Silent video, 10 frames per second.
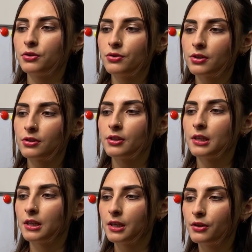just
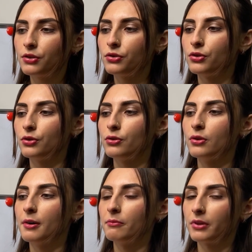need to
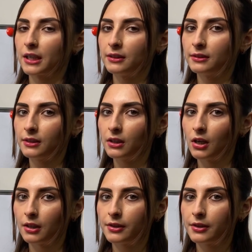practice a lot,